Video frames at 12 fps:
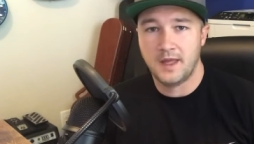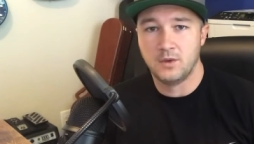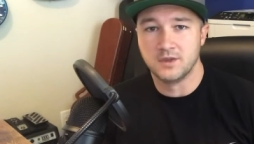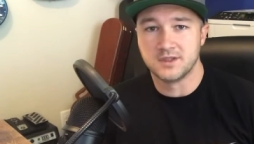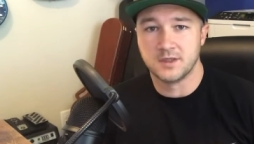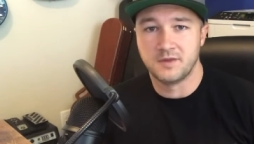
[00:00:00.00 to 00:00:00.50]
Hey,
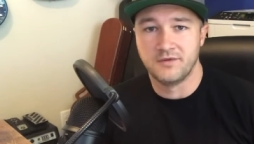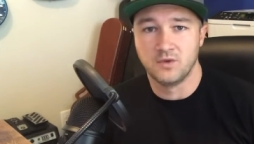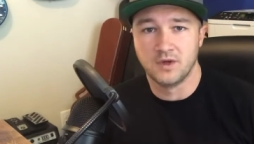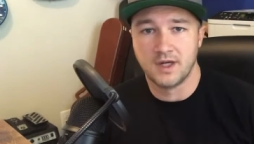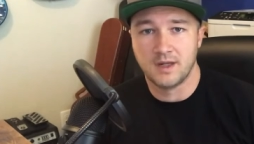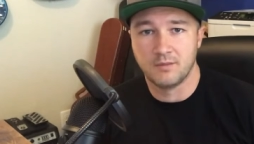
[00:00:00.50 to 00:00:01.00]
what's up
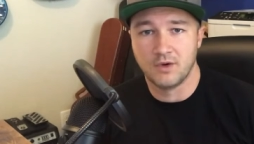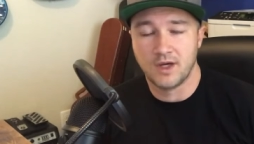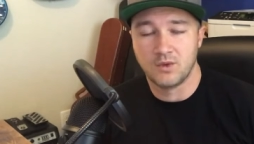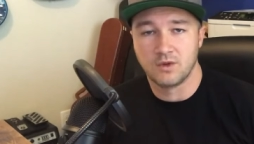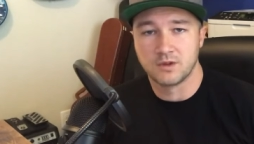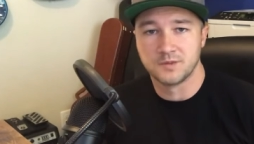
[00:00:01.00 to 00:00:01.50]
everyone? I'm
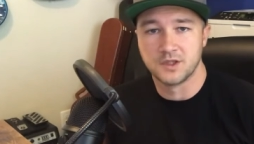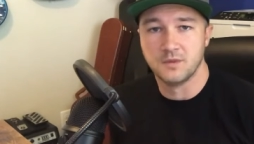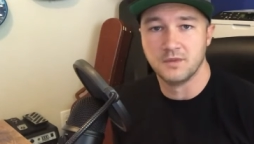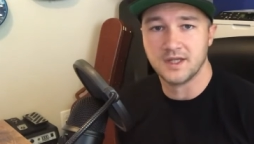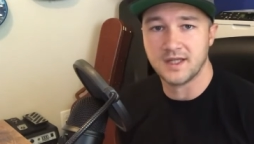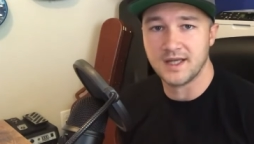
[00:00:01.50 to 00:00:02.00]
Brad. Welcome to
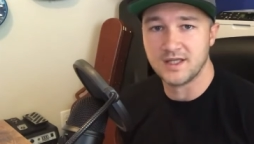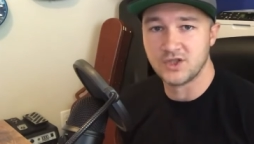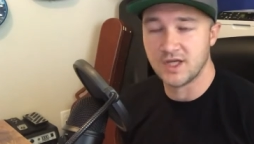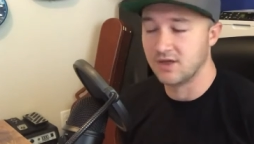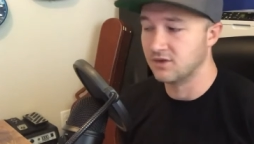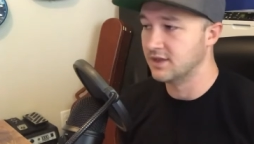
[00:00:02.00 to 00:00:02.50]
the Money Dad
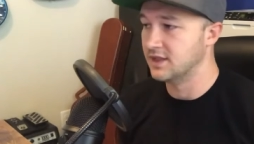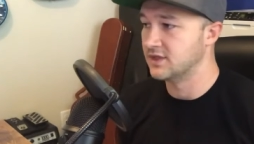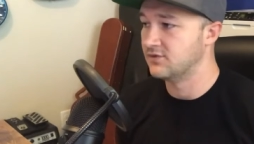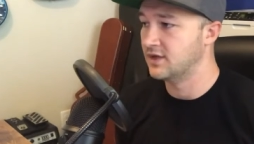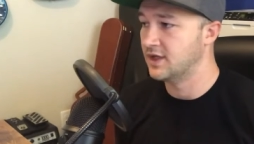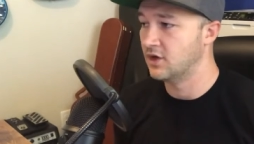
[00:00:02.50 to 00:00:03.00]
channel. In
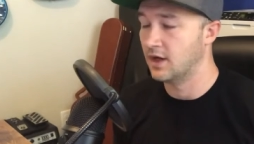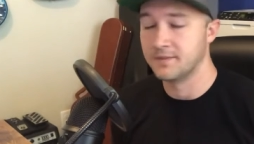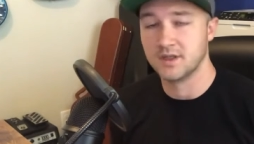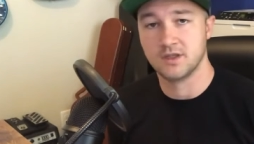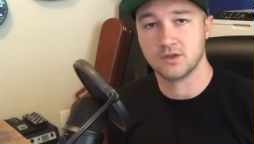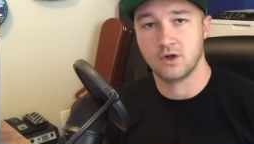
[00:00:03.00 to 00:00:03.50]
this video,
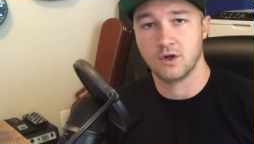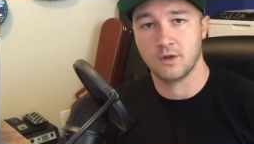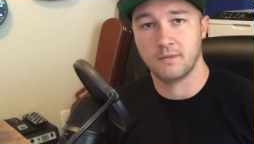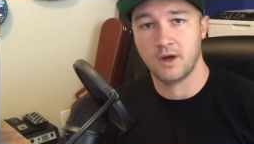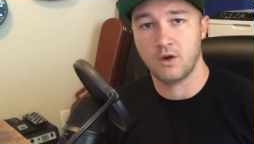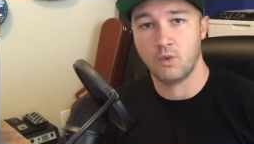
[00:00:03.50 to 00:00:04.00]
I'm going to
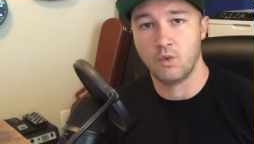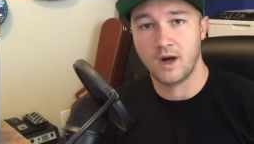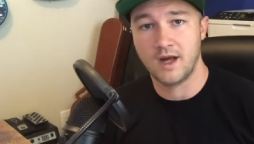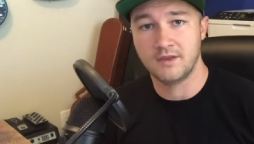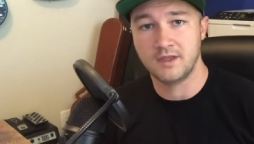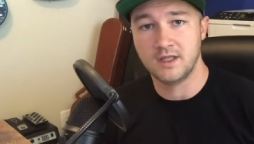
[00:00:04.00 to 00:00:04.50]
talk about
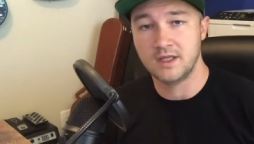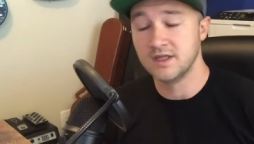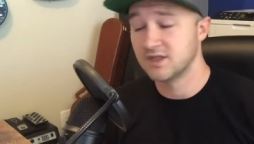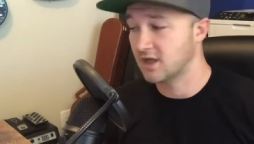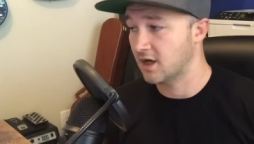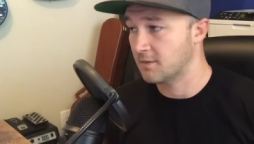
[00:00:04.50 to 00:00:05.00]
why the
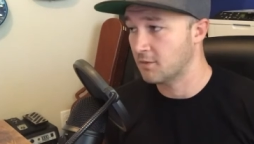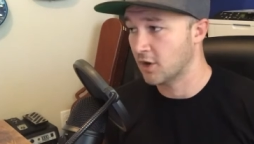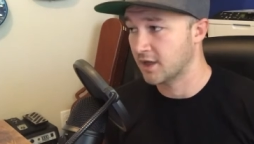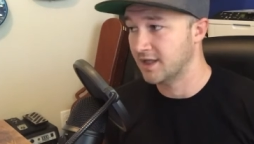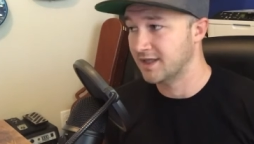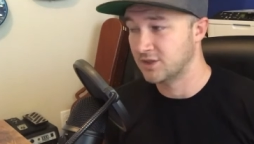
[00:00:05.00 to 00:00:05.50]
stock
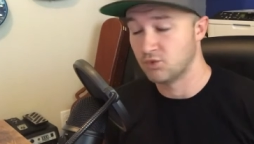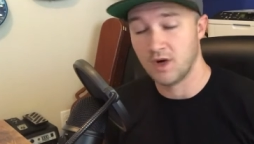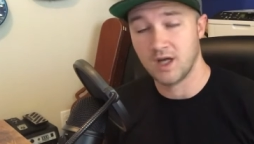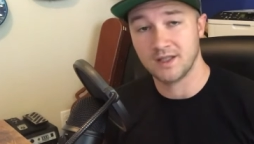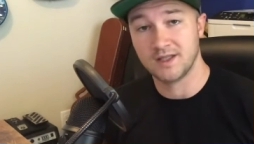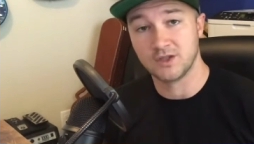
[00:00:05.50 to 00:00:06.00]
market is
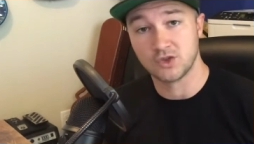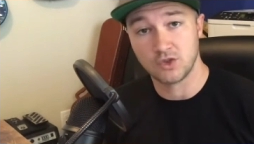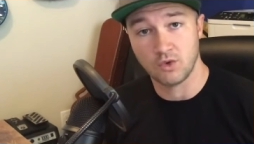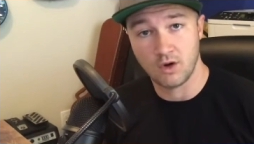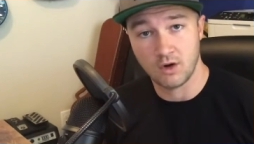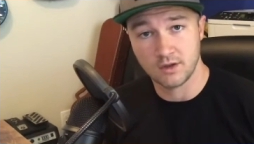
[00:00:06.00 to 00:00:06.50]
rallying
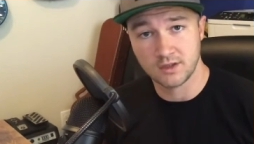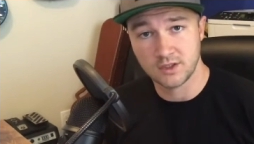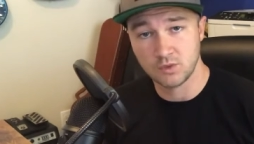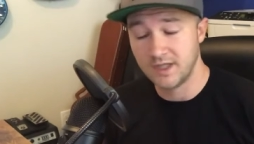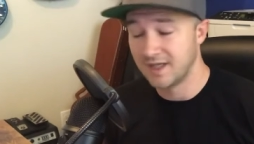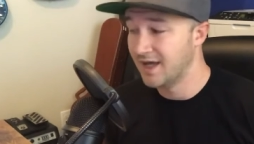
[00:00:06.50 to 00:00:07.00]
so hard
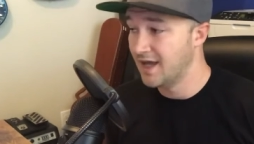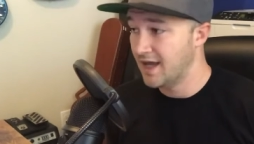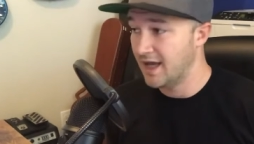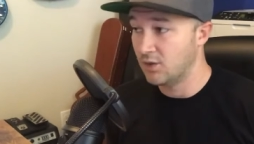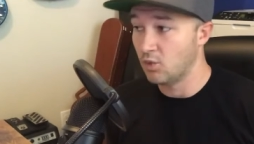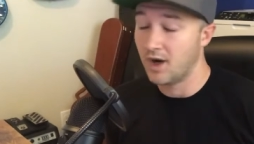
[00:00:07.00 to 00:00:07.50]
this week
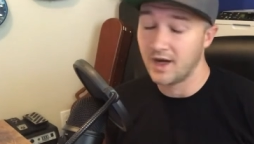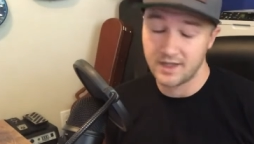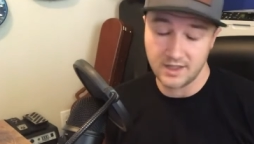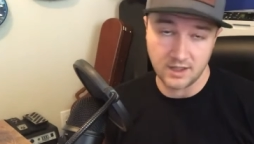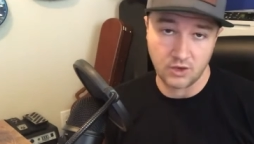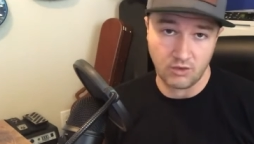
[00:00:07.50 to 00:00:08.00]
and
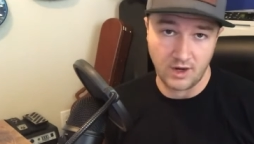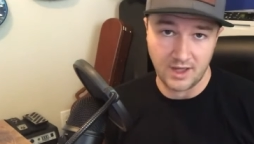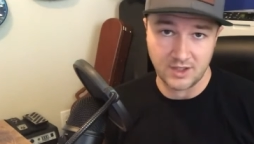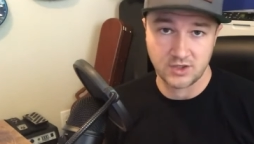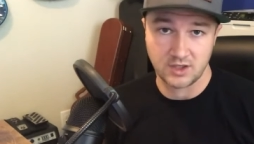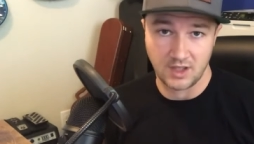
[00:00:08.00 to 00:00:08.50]
why it
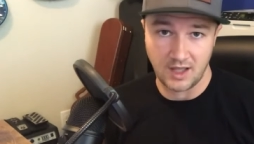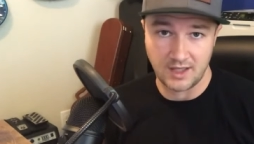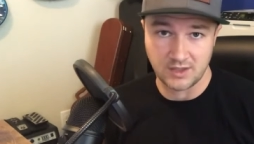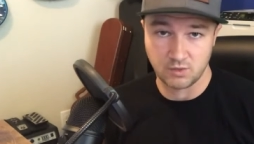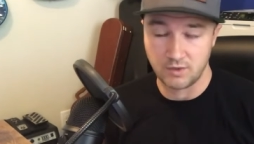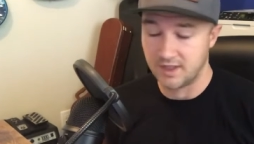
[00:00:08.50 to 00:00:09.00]
crashed
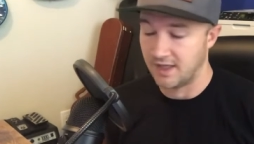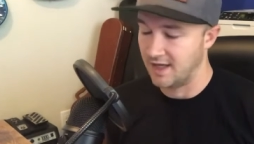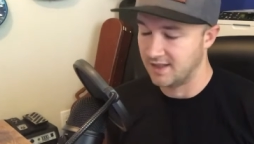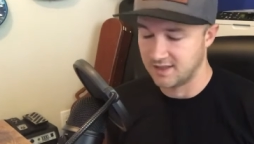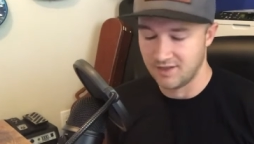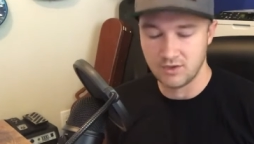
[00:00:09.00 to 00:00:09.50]
last week.
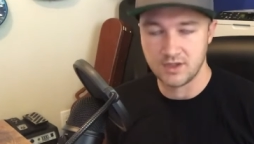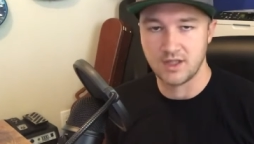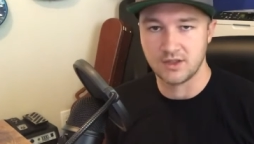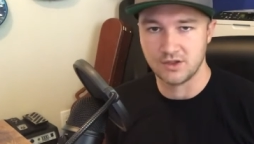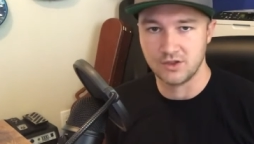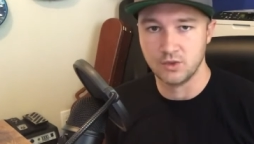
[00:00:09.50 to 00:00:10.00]
It has
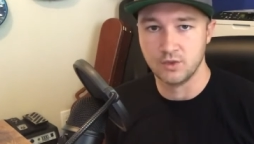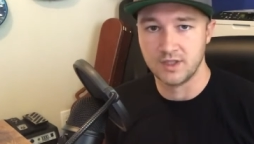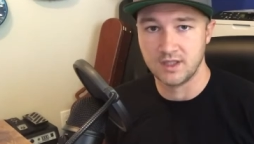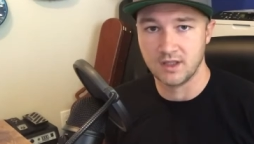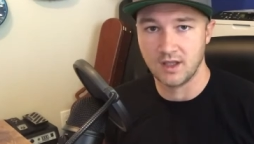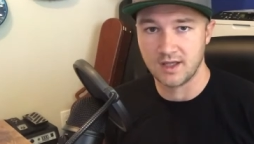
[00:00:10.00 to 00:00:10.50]
everything to do
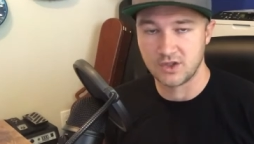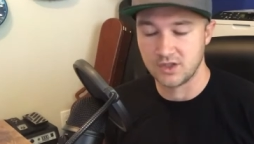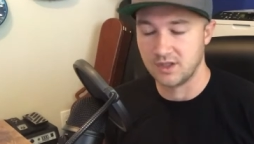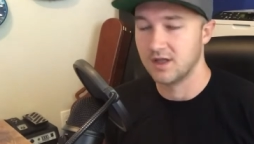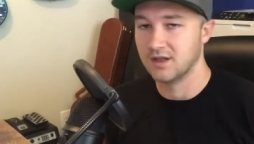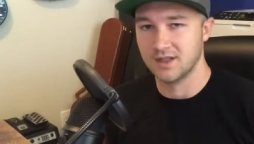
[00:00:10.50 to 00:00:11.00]
with the
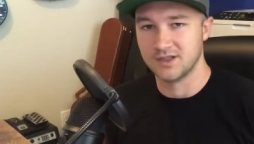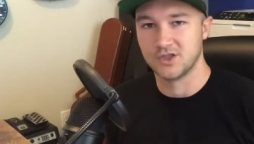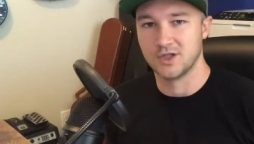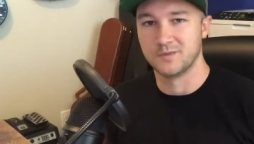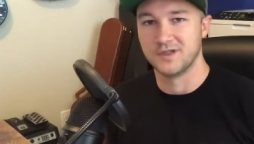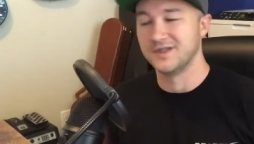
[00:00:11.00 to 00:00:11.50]
election.
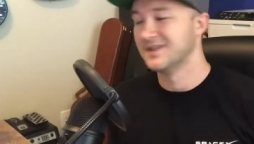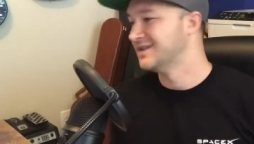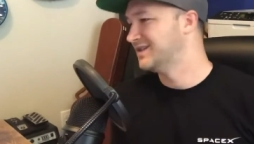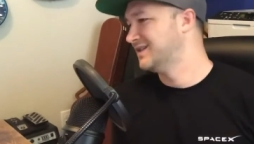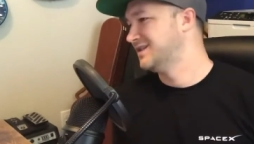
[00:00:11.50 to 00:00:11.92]
Let's jump in.